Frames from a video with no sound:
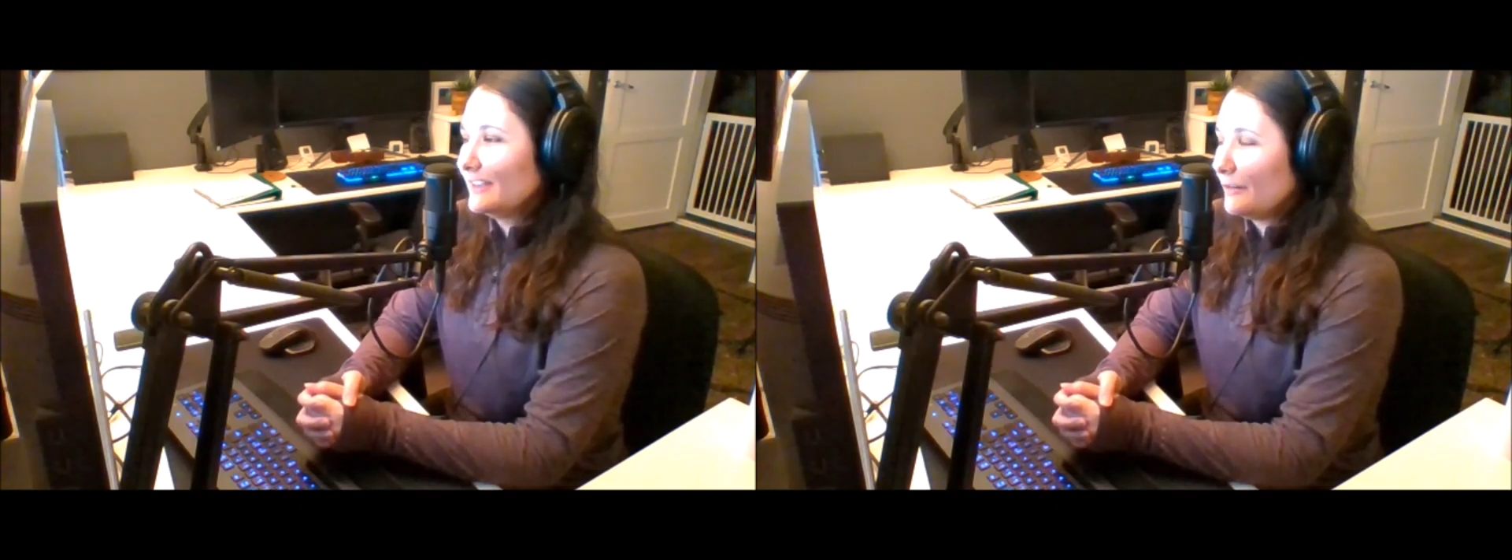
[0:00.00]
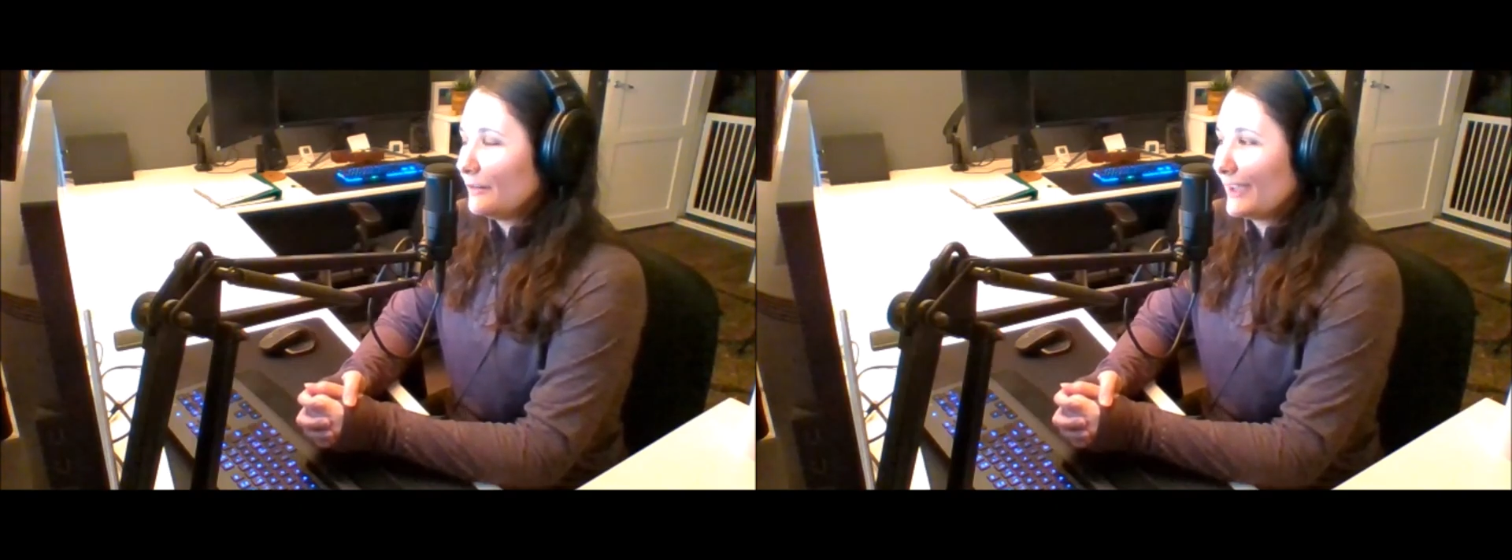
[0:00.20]

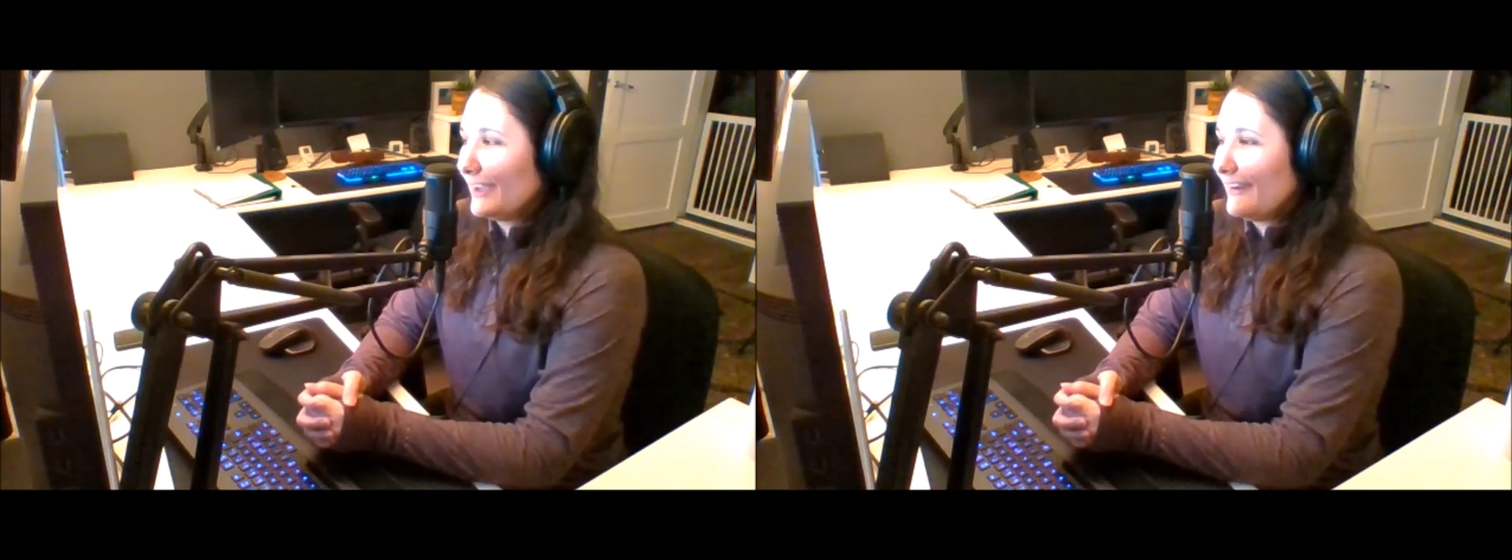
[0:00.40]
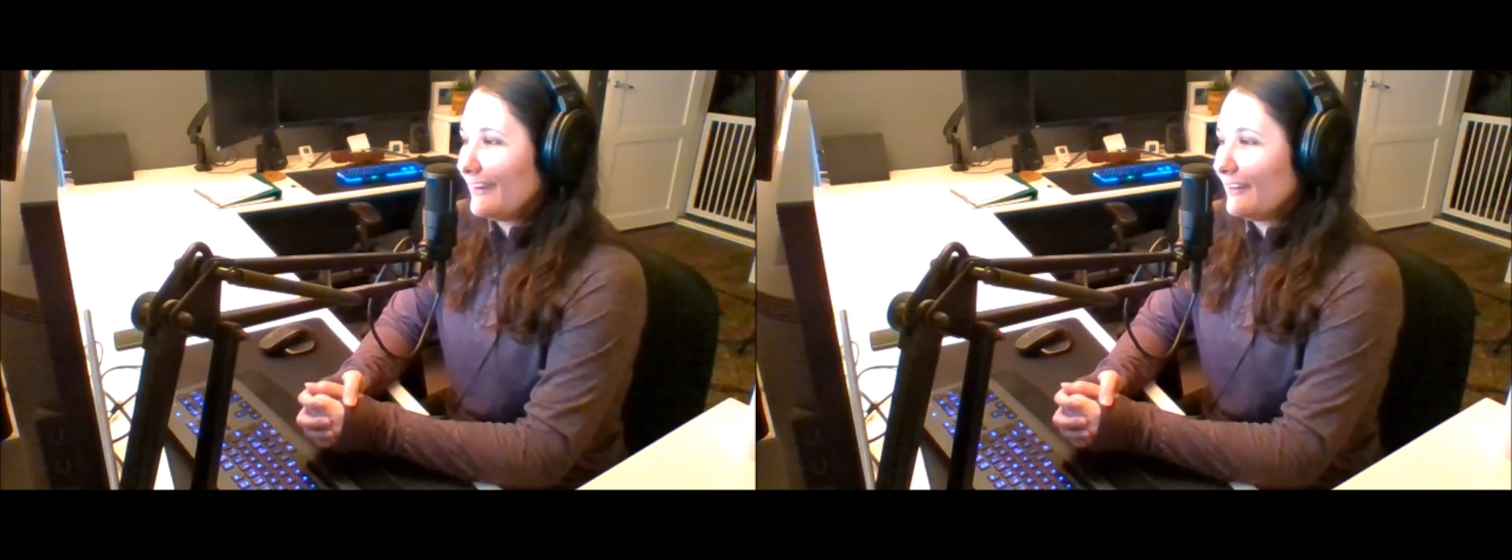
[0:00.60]
we
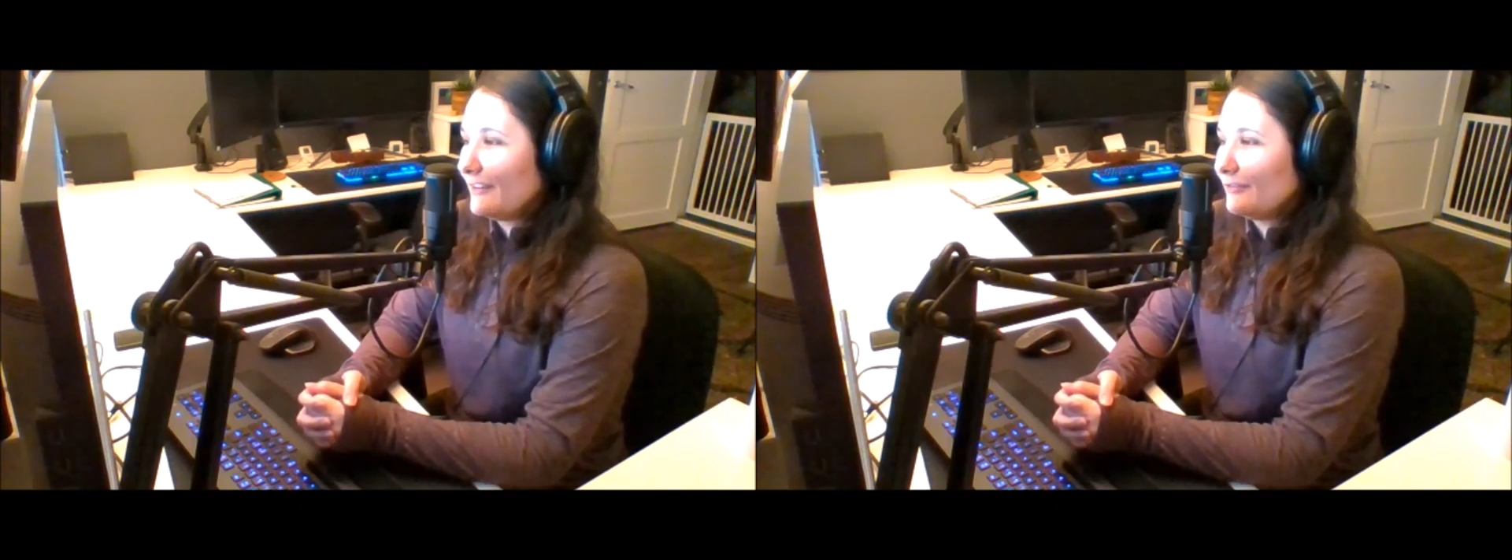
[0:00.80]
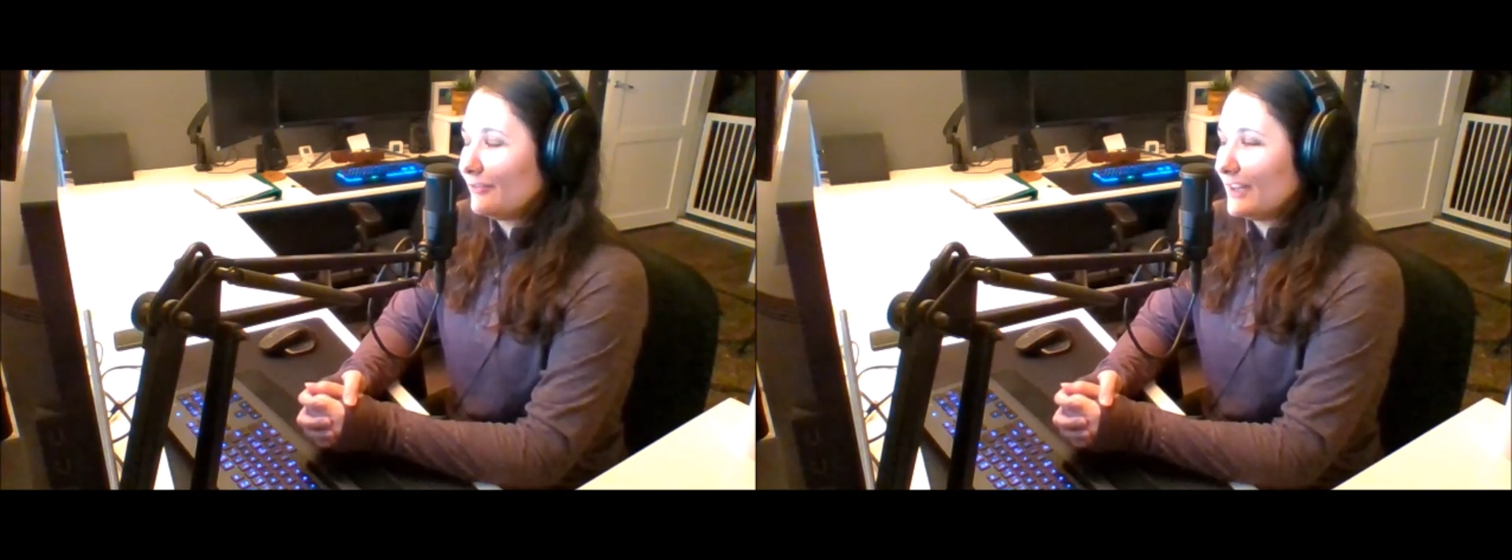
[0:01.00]

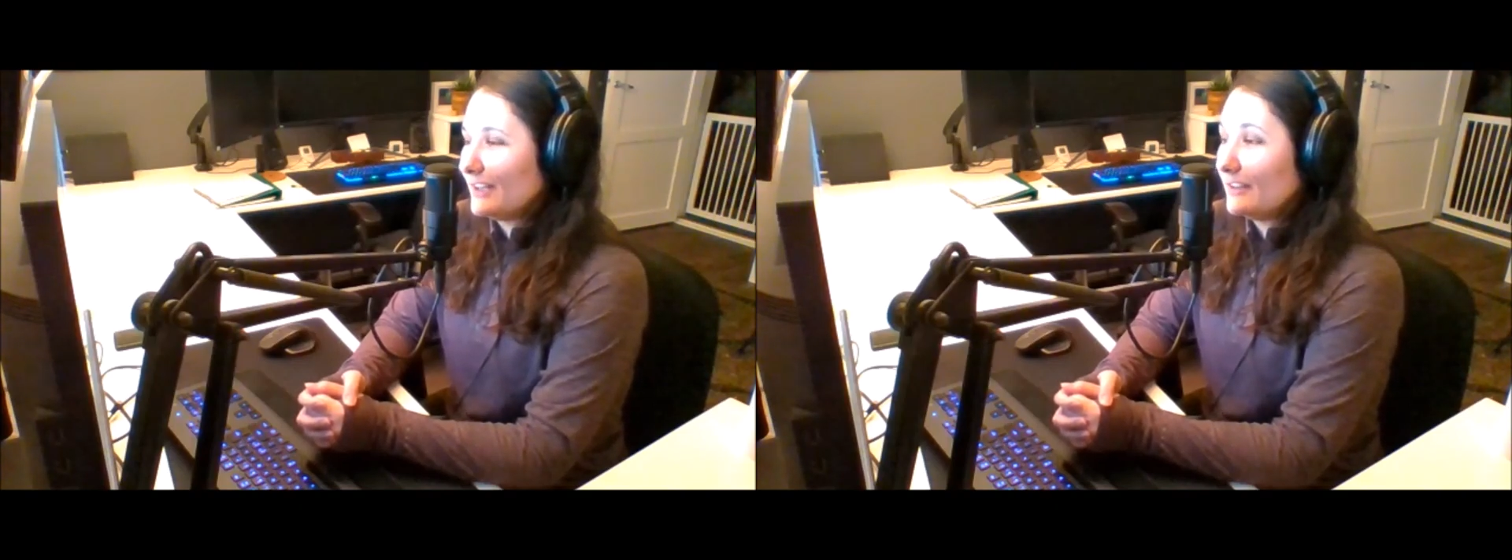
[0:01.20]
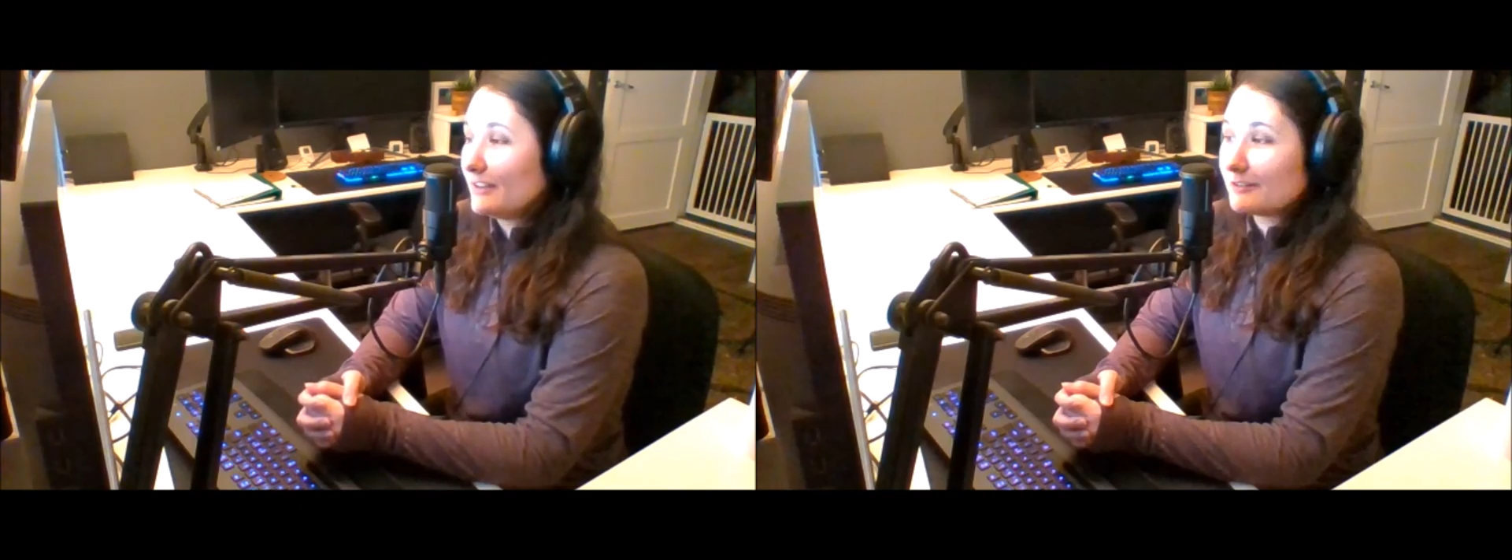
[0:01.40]
have a
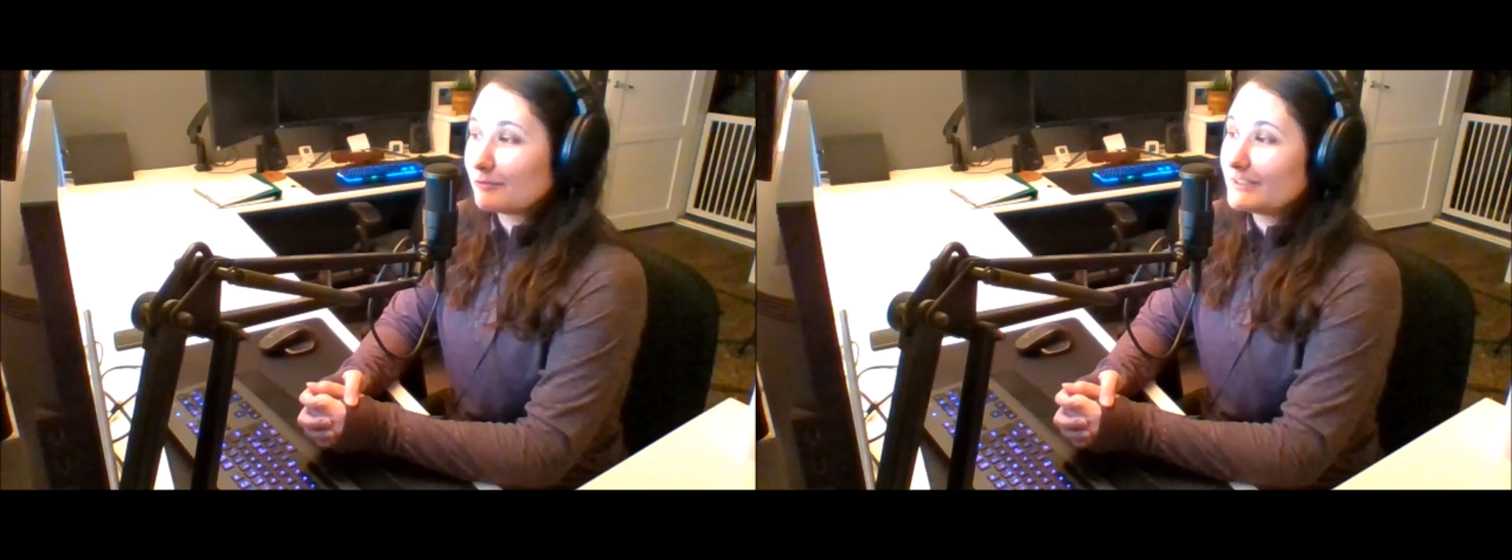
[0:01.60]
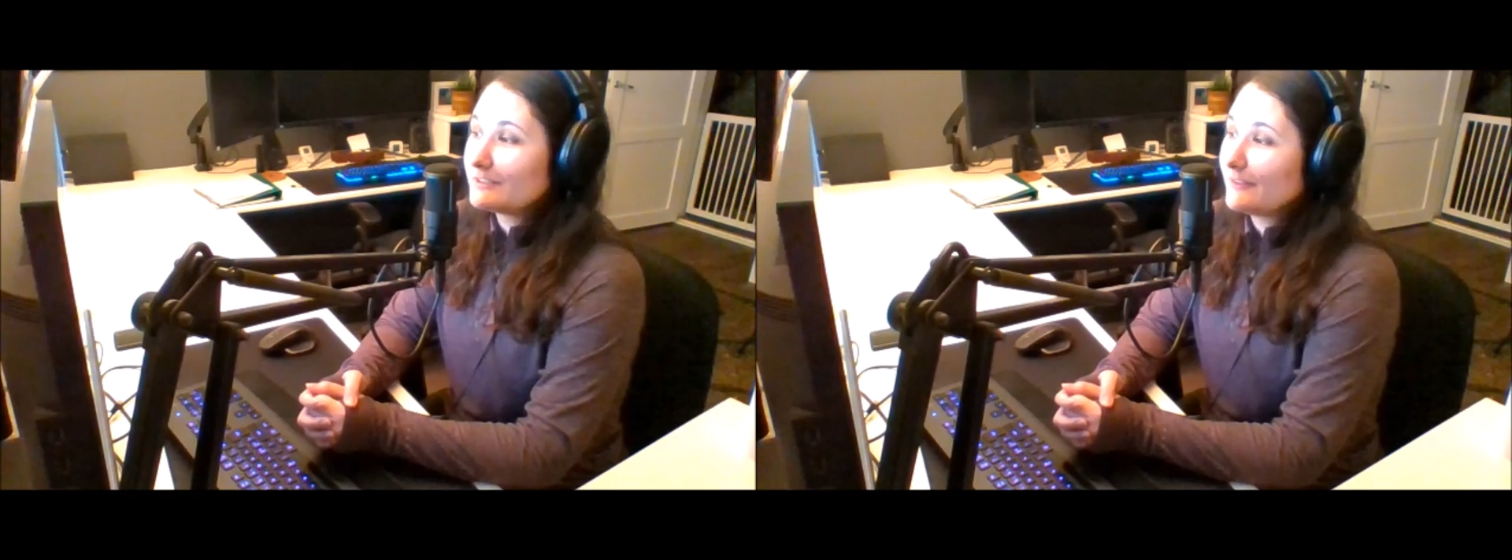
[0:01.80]
lot of risk